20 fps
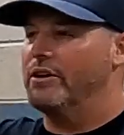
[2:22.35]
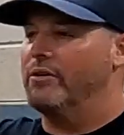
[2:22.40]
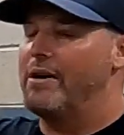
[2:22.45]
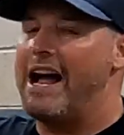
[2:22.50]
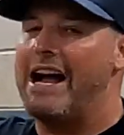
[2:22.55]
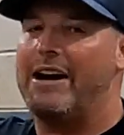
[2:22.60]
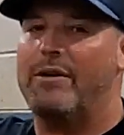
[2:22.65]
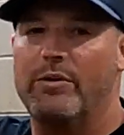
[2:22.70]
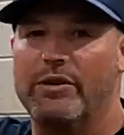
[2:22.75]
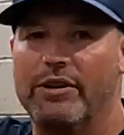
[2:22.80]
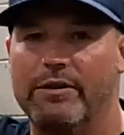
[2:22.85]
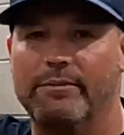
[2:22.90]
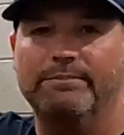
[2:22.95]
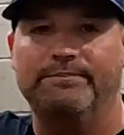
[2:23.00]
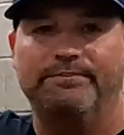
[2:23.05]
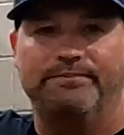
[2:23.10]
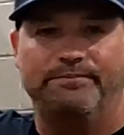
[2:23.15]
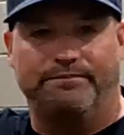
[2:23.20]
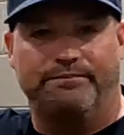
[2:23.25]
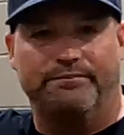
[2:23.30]
interact with them,
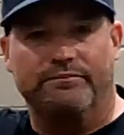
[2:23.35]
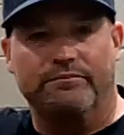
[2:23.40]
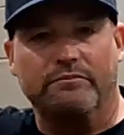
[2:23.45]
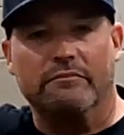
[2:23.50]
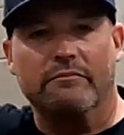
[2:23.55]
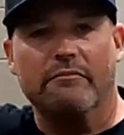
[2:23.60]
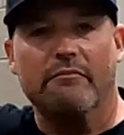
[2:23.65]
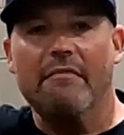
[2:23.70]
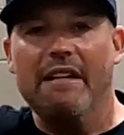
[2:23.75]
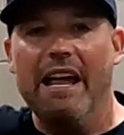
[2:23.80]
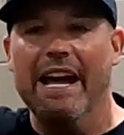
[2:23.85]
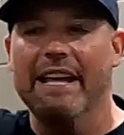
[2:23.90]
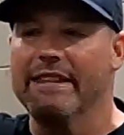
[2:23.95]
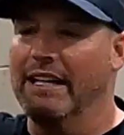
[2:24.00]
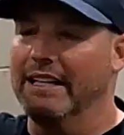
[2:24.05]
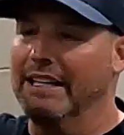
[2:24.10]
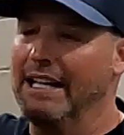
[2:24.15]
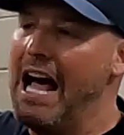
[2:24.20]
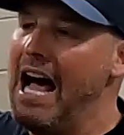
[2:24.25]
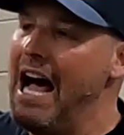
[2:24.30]
and
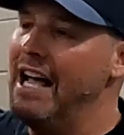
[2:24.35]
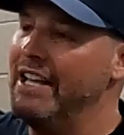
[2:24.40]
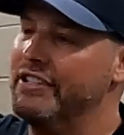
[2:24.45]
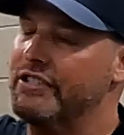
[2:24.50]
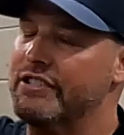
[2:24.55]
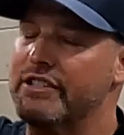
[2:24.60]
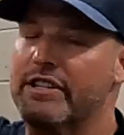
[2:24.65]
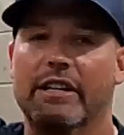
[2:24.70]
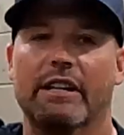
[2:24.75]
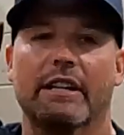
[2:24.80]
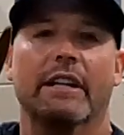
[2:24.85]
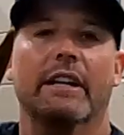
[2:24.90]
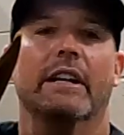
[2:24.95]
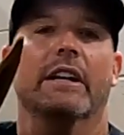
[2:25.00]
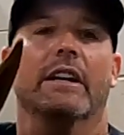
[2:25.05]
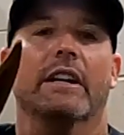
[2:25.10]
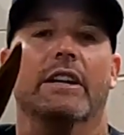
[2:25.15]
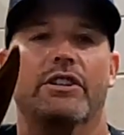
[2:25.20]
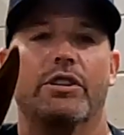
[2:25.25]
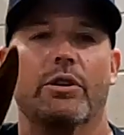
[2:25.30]
the last
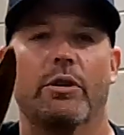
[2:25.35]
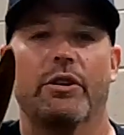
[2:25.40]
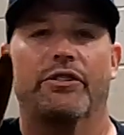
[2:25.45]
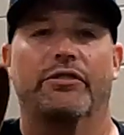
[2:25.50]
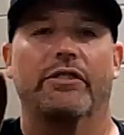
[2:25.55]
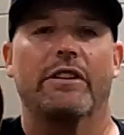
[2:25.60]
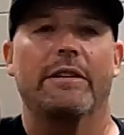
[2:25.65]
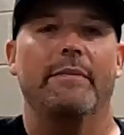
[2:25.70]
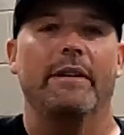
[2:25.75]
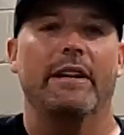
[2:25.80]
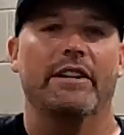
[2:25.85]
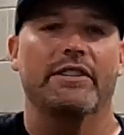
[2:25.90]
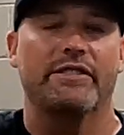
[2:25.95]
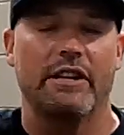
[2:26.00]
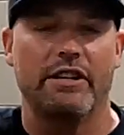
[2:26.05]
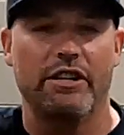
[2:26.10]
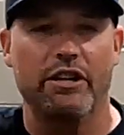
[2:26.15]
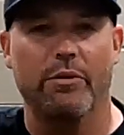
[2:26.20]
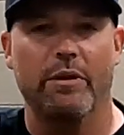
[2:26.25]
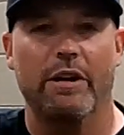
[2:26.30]
two or three minutes
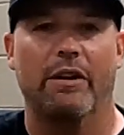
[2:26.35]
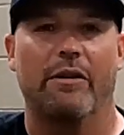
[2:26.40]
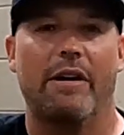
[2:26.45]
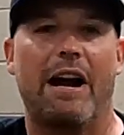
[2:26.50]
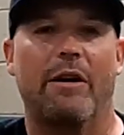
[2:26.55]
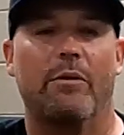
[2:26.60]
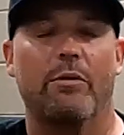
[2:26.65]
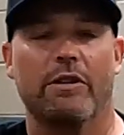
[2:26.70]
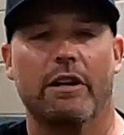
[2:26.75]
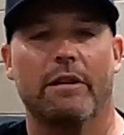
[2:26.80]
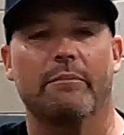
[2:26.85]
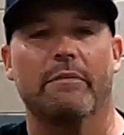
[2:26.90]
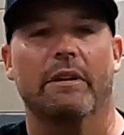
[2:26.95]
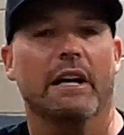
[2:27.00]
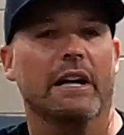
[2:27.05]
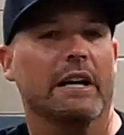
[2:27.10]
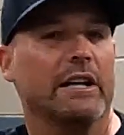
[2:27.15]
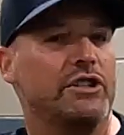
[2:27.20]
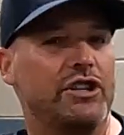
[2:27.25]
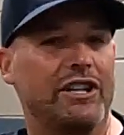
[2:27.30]
that you interact with them,
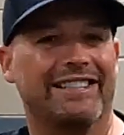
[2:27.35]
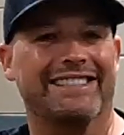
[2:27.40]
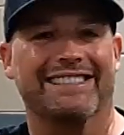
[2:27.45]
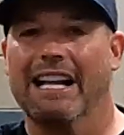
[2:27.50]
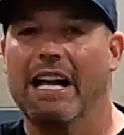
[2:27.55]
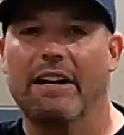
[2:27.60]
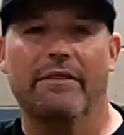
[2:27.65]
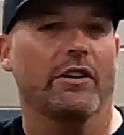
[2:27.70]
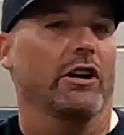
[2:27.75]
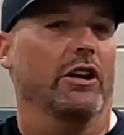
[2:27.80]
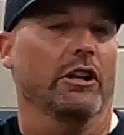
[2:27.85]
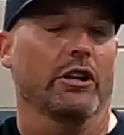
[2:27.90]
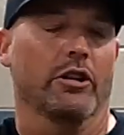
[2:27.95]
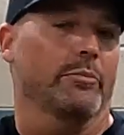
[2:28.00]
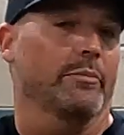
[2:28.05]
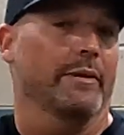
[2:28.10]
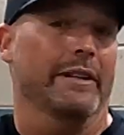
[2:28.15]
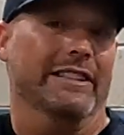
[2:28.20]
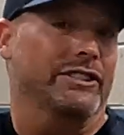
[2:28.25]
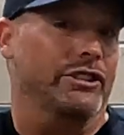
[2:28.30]
just love on a little
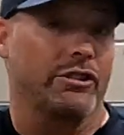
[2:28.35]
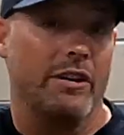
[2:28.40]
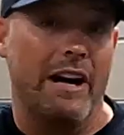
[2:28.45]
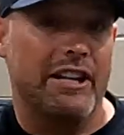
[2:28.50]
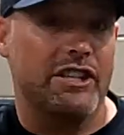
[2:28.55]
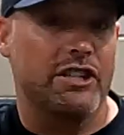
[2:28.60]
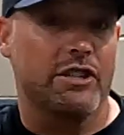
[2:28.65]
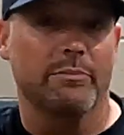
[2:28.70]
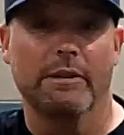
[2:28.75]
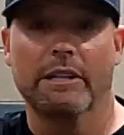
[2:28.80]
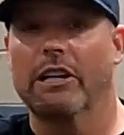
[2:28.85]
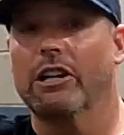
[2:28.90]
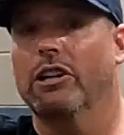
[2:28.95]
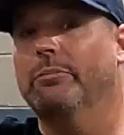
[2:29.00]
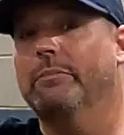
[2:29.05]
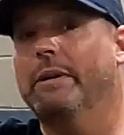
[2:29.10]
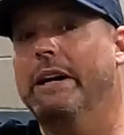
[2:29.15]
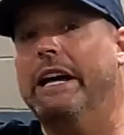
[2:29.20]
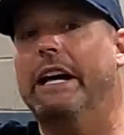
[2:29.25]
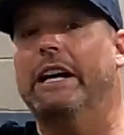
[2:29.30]
bit, scratch them a little
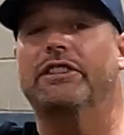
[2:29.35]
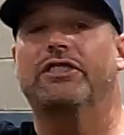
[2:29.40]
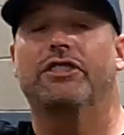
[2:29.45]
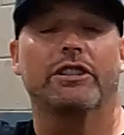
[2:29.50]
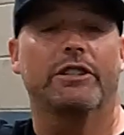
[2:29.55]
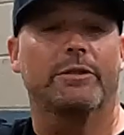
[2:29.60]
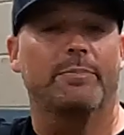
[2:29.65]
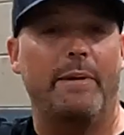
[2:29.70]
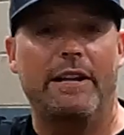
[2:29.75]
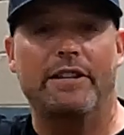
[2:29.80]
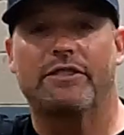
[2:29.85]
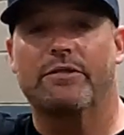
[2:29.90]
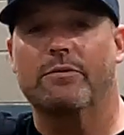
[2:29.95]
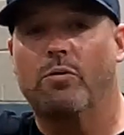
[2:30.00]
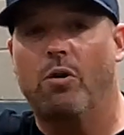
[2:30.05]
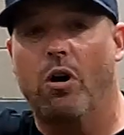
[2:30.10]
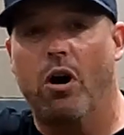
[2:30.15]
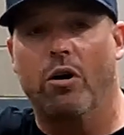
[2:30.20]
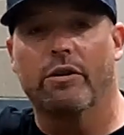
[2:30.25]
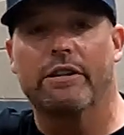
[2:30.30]
bit, just spend some
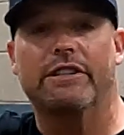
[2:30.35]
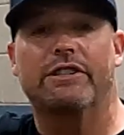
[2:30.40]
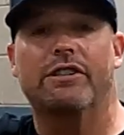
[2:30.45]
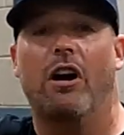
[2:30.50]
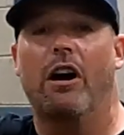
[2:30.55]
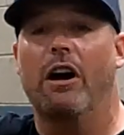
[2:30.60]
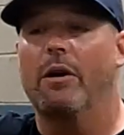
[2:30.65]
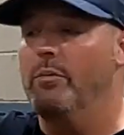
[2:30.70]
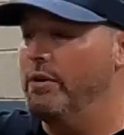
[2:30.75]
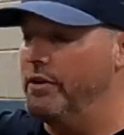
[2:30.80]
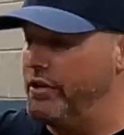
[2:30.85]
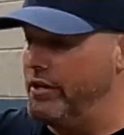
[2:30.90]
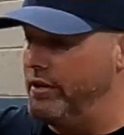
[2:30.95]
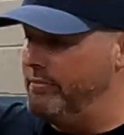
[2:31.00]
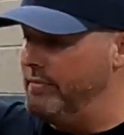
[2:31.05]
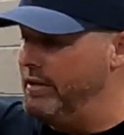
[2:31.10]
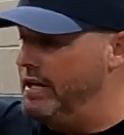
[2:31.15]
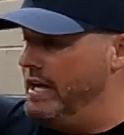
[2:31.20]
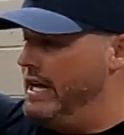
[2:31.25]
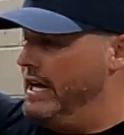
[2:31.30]
quality time with
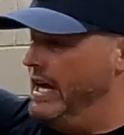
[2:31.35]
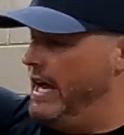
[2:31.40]
them,